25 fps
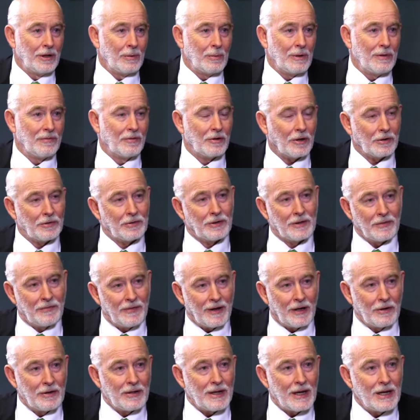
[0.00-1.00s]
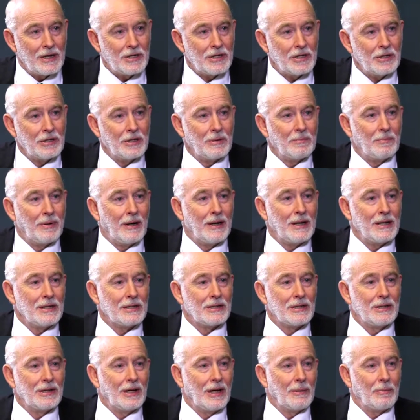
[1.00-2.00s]
We've got the foundation in
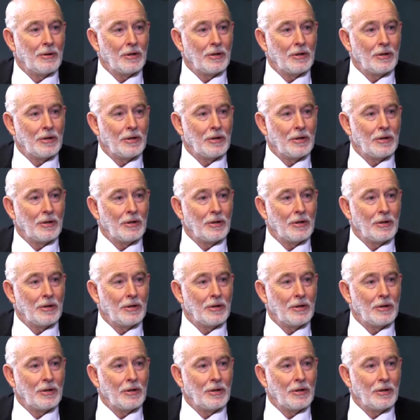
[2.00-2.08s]
place now,